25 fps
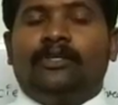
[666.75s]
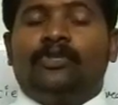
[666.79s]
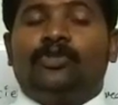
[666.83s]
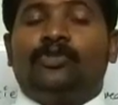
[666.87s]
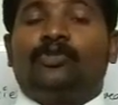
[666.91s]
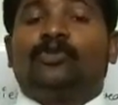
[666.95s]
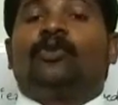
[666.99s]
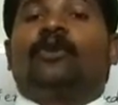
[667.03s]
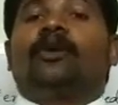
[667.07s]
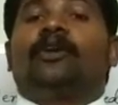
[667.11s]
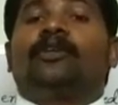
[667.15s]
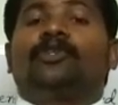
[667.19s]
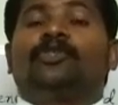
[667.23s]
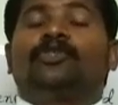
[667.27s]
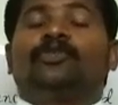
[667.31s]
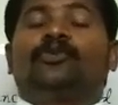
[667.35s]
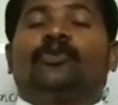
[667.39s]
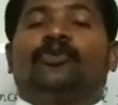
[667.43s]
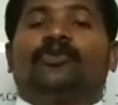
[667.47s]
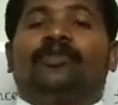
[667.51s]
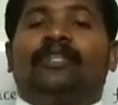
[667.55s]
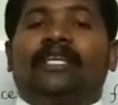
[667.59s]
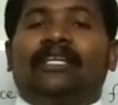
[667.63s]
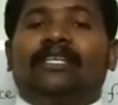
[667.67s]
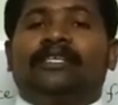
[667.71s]
So and
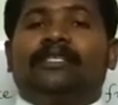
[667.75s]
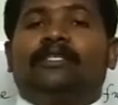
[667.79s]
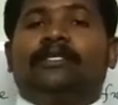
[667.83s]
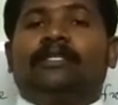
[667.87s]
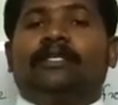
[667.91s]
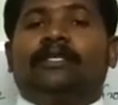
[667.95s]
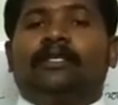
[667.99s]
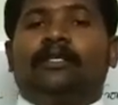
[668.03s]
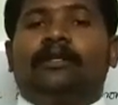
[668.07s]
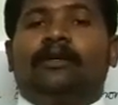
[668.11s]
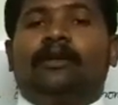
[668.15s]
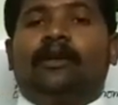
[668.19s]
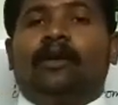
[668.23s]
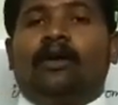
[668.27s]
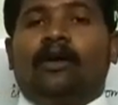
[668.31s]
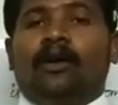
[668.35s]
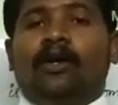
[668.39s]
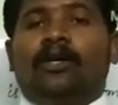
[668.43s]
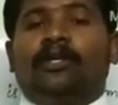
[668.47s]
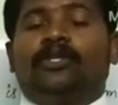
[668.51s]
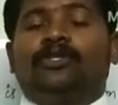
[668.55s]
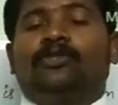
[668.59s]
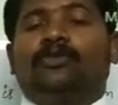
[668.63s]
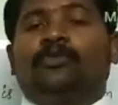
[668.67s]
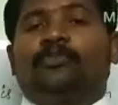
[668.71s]
so things
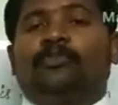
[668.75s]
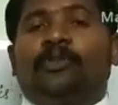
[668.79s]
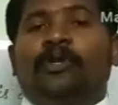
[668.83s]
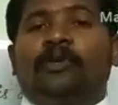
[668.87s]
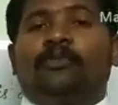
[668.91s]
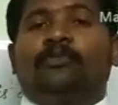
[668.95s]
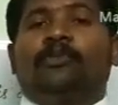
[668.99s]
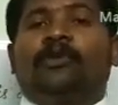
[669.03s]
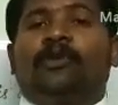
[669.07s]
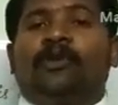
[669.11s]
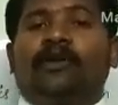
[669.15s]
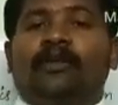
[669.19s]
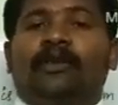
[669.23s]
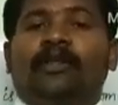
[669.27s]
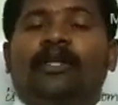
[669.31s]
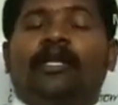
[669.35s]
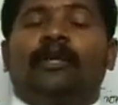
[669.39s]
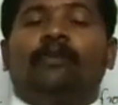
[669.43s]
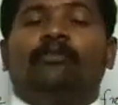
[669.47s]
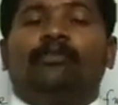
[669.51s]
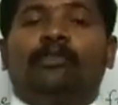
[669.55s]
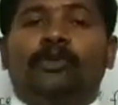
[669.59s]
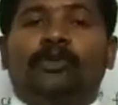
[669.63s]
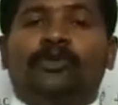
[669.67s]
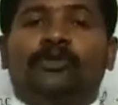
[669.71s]
also people are
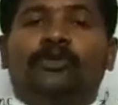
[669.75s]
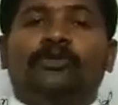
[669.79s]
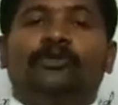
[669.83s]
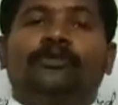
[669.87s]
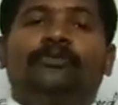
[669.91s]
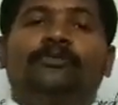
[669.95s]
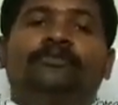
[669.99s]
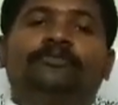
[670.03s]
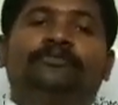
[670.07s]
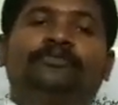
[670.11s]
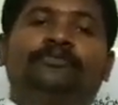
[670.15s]
able to